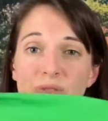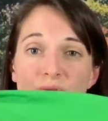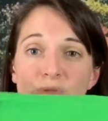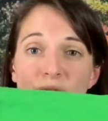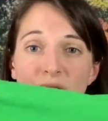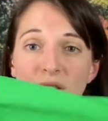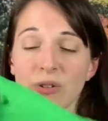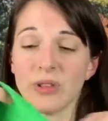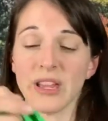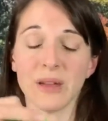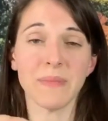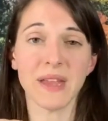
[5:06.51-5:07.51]
Use, you know,
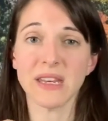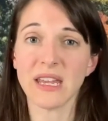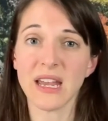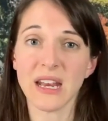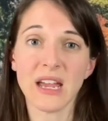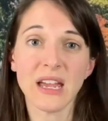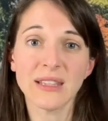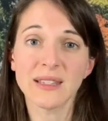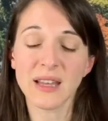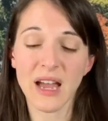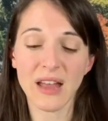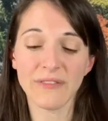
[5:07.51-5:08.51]
like a bandana.
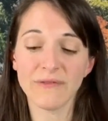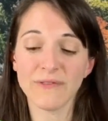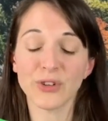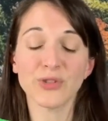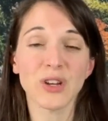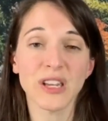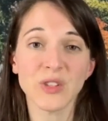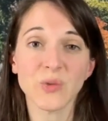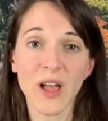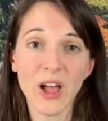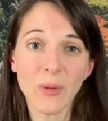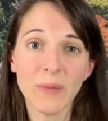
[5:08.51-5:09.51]
It's not filtering as
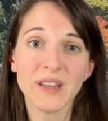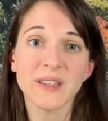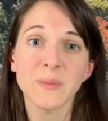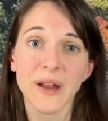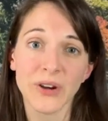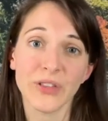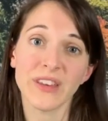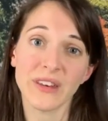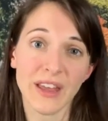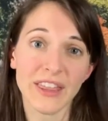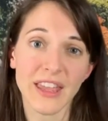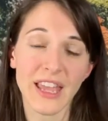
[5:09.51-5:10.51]
well, but it's better than
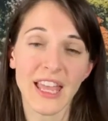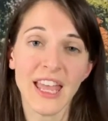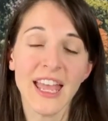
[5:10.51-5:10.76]
nothing.